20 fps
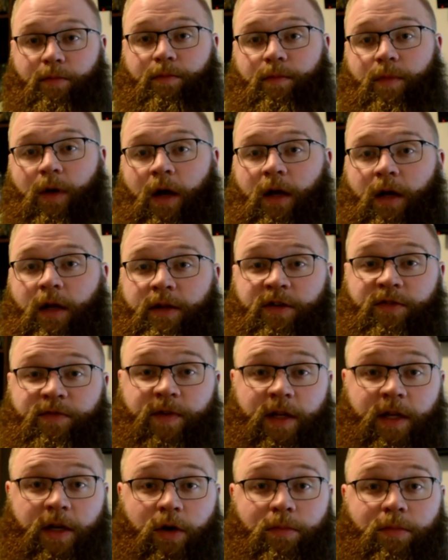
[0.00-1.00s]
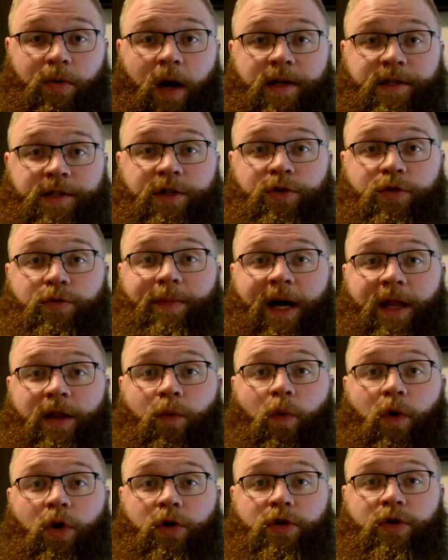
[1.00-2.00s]
This video brought to you by the
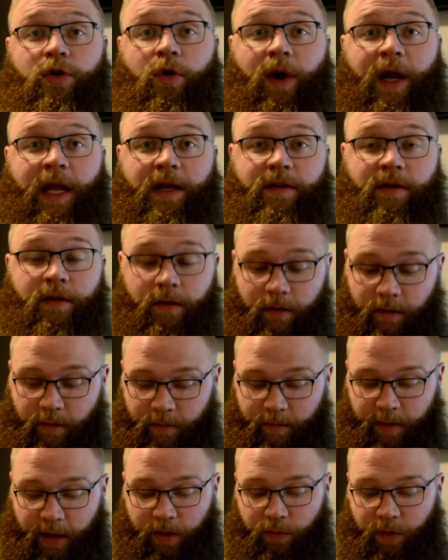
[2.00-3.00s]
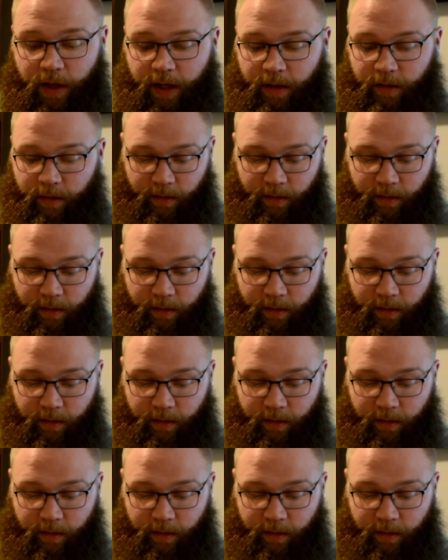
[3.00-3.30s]
word great, by the way.